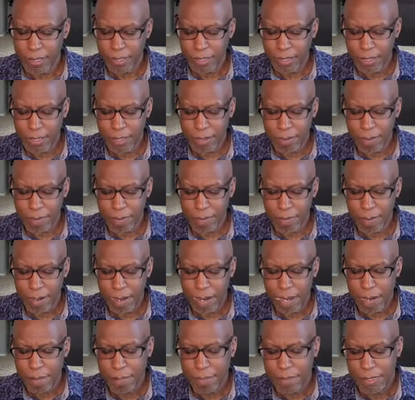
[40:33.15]
Um,
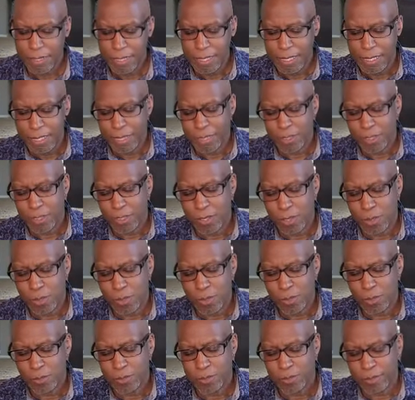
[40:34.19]
and
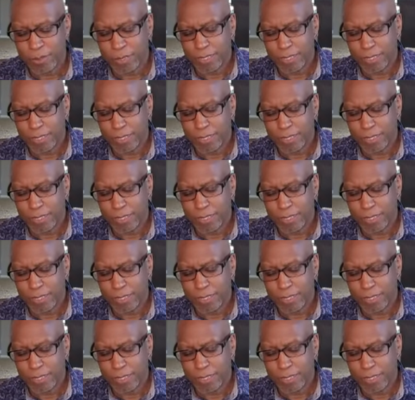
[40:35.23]
so